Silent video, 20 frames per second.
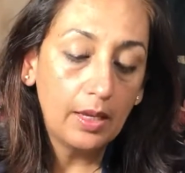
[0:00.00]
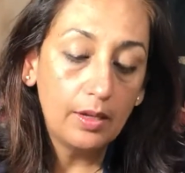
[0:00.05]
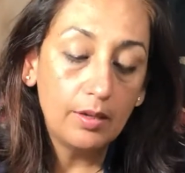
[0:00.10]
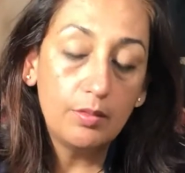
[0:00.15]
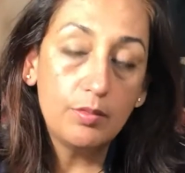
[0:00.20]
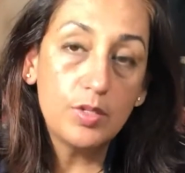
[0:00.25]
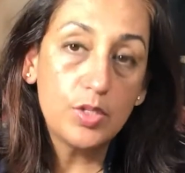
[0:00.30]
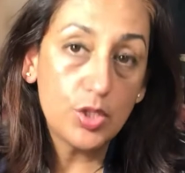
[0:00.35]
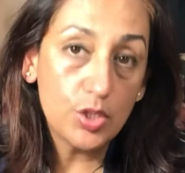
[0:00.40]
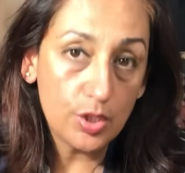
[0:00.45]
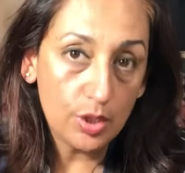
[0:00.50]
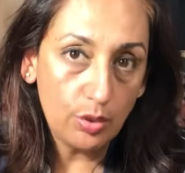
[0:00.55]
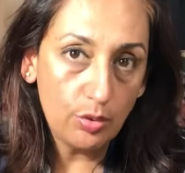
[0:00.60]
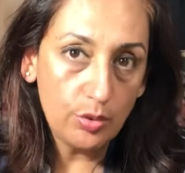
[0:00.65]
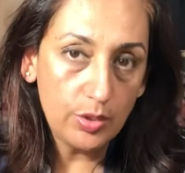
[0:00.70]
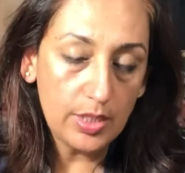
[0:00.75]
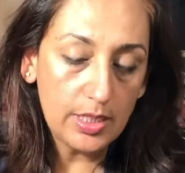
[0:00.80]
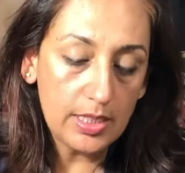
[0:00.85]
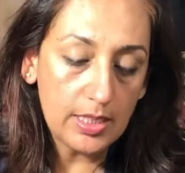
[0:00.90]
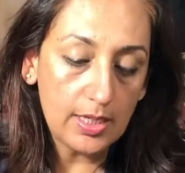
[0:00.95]
which is a
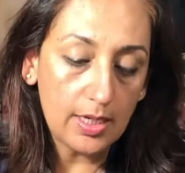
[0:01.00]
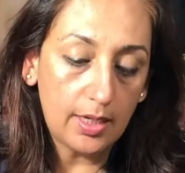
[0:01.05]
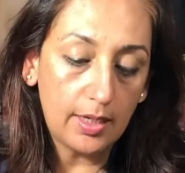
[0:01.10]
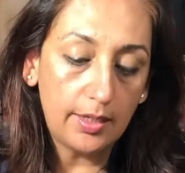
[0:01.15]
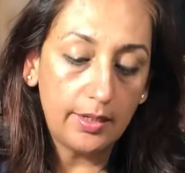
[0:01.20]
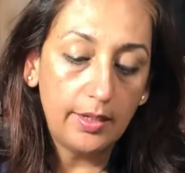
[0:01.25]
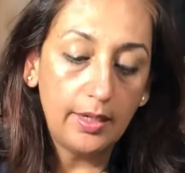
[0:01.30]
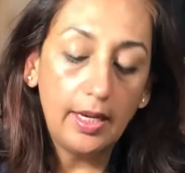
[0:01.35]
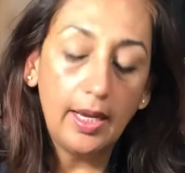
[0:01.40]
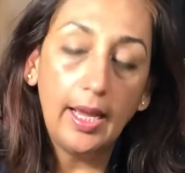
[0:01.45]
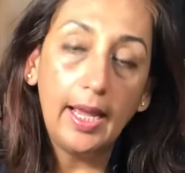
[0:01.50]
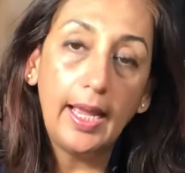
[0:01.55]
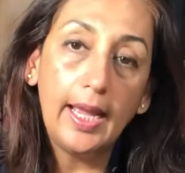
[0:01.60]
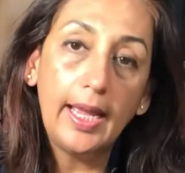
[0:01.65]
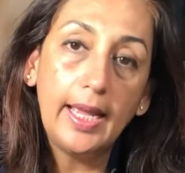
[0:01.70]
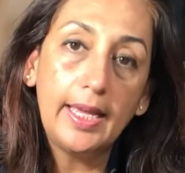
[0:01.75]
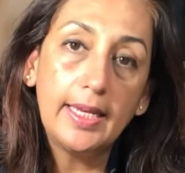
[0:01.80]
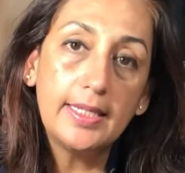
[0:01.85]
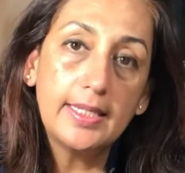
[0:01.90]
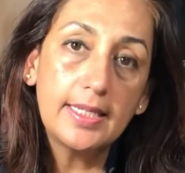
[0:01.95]
good star,
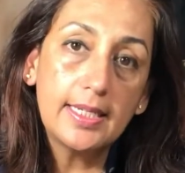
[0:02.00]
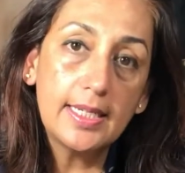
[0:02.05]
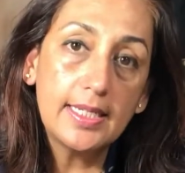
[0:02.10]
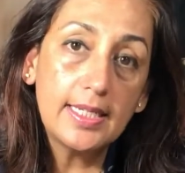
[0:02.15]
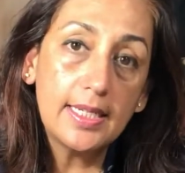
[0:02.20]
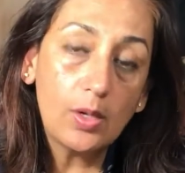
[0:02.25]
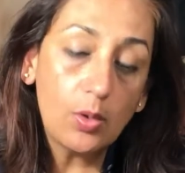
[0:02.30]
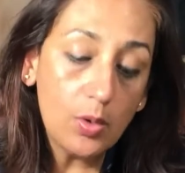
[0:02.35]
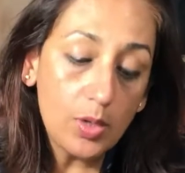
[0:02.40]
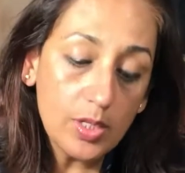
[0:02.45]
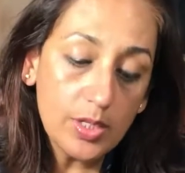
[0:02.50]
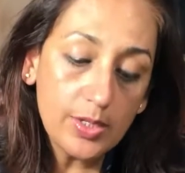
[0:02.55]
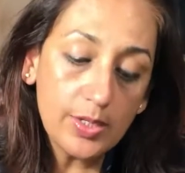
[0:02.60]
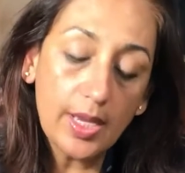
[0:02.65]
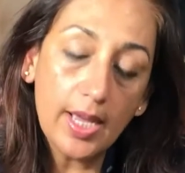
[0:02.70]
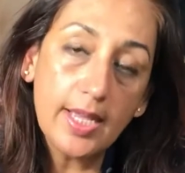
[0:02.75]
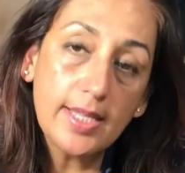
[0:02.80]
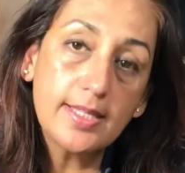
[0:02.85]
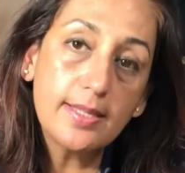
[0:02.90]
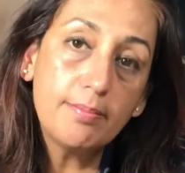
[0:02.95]
and it also
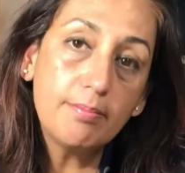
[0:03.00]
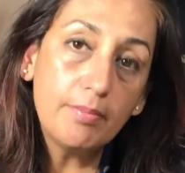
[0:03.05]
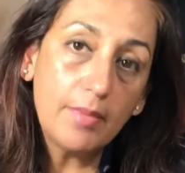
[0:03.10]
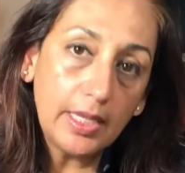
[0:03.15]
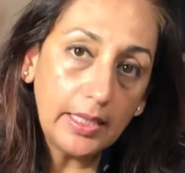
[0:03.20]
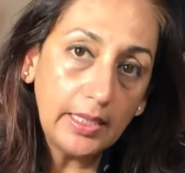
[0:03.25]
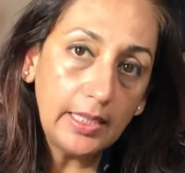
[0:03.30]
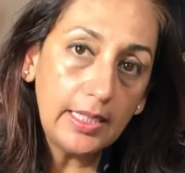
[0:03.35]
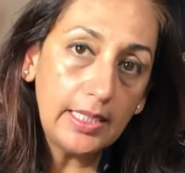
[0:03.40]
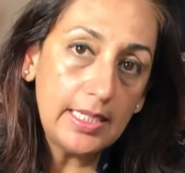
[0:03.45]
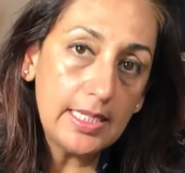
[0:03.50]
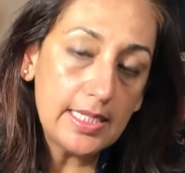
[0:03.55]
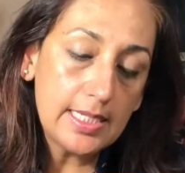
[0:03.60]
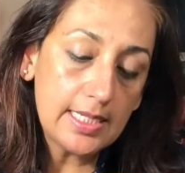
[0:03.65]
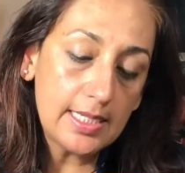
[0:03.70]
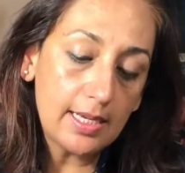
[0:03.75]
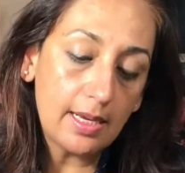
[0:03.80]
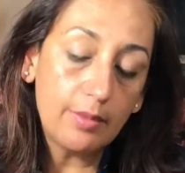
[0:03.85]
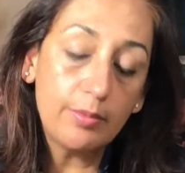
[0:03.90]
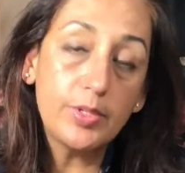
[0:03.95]
has a monthly
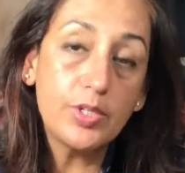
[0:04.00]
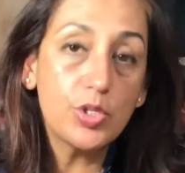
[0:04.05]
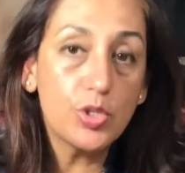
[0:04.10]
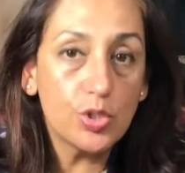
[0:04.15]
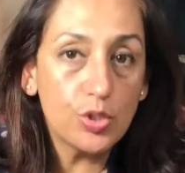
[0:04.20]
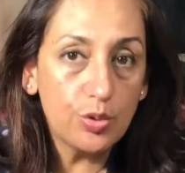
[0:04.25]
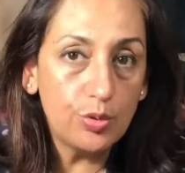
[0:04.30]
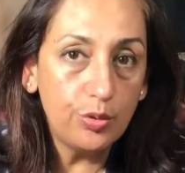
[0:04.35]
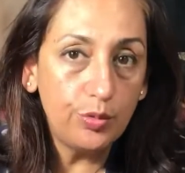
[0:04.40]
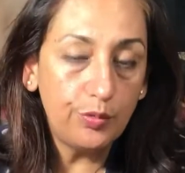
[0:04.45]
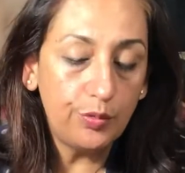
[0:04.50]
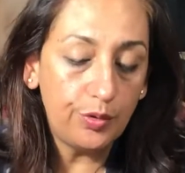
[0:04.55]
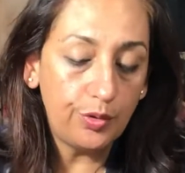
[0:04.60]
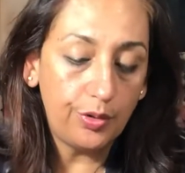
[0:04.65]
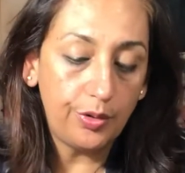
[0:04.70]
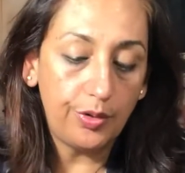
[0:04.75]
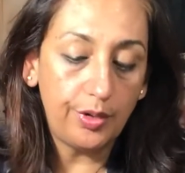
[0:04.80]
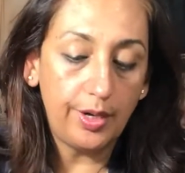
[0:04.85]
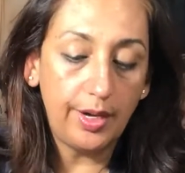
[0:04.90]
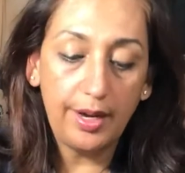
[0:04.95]
star which is good
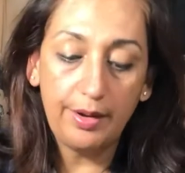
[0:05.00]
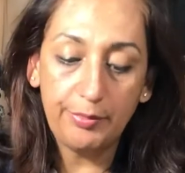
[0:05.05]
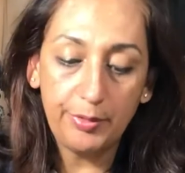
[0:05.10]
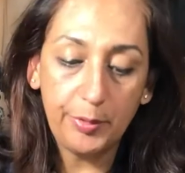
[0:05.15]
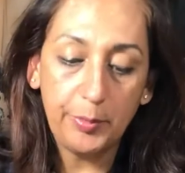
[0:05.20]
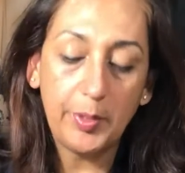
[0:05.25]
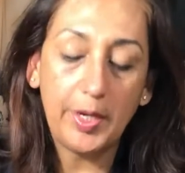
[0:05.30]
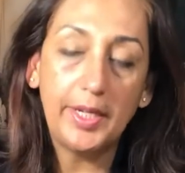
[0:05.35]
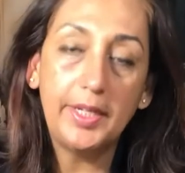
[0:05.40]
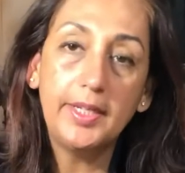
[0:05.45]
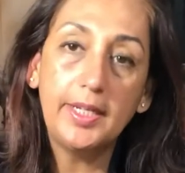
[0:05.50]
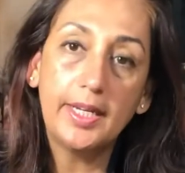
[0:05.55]
for everyone,